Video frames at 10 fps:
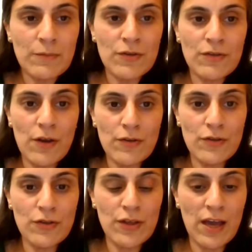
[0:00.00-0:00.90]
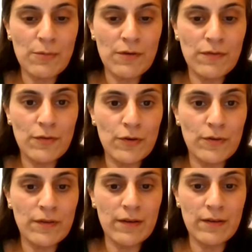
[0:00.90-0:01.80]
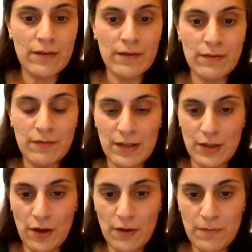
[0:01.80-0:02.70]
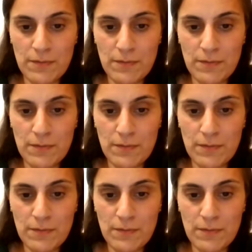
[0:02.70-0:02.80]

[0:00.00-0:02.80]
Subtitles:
just going to share with you the video,